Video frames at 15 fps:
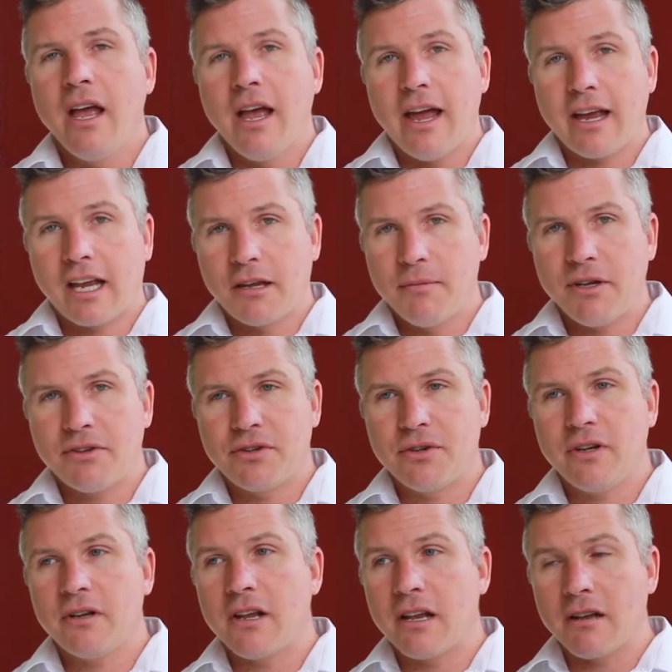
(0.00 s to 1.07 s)
and commit
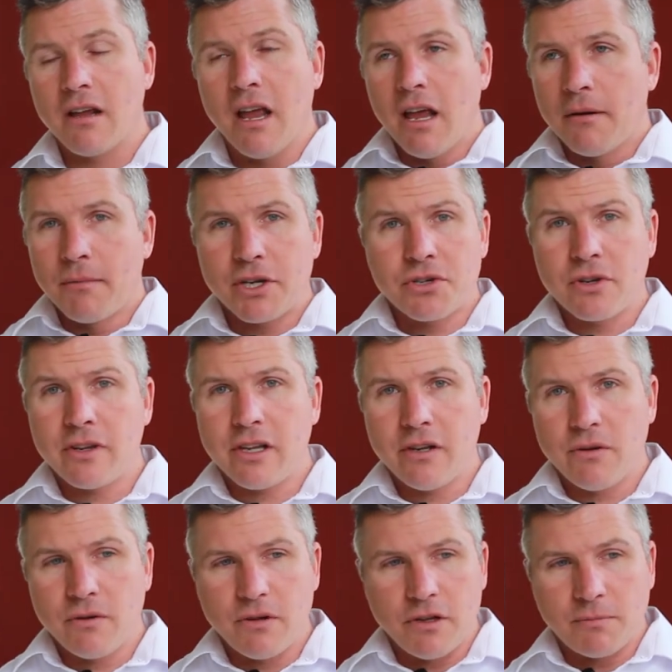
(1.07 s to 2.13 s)
to it, and make sure that
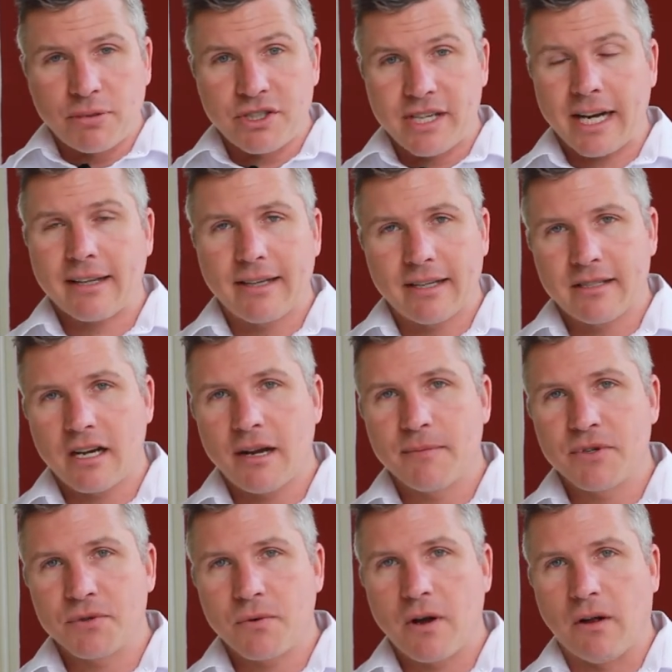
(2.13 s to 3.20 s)
you, you protect that time
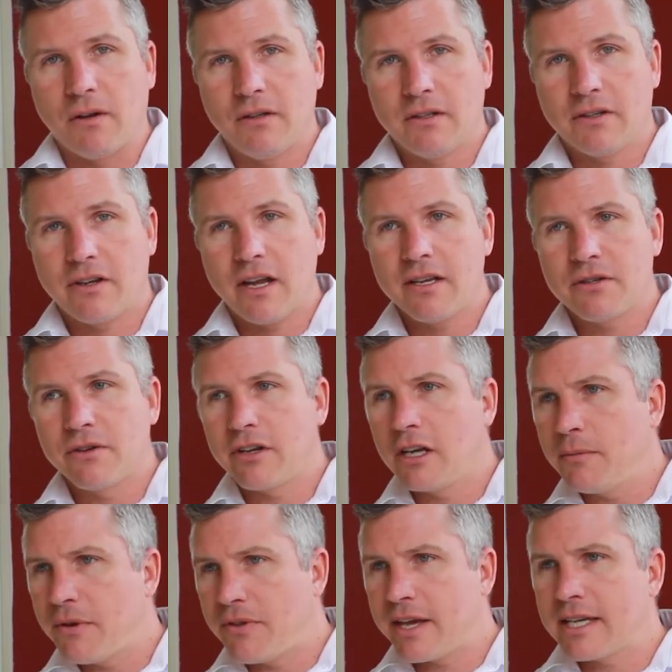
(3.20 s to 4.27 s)
as well, okay? So there
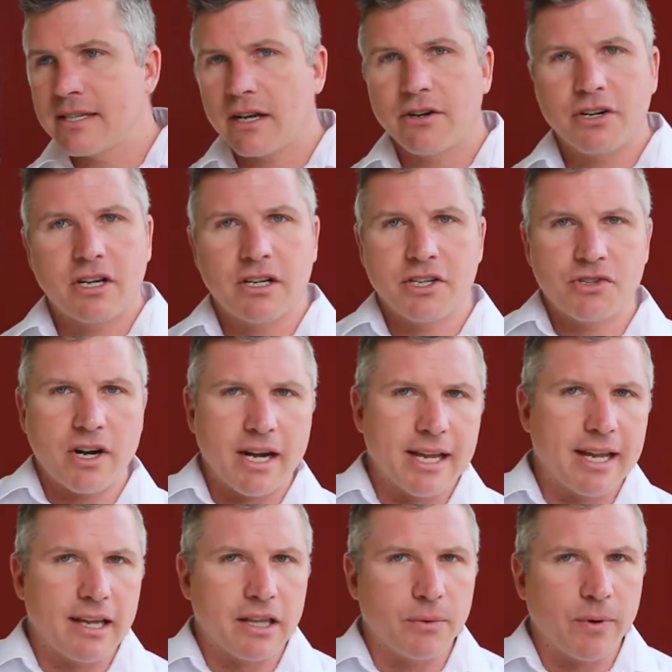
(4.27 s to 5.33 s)
could be things that are gonna try to
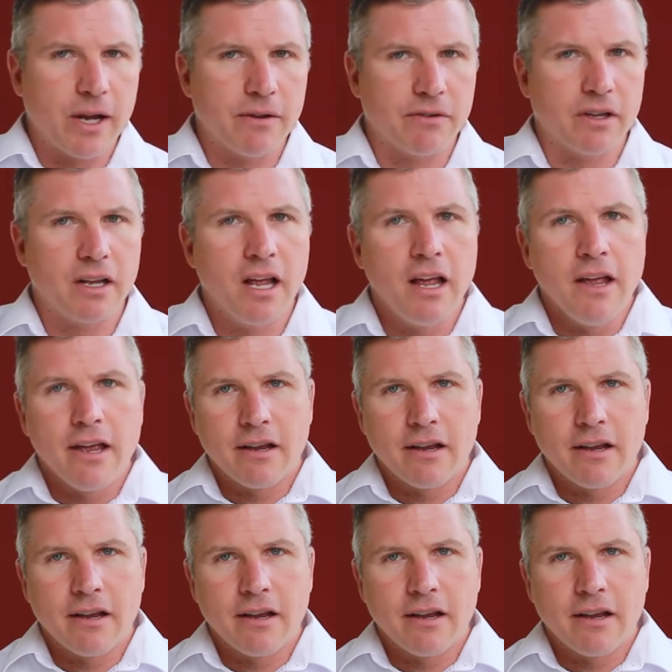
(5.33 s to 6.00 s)
get in the way of it.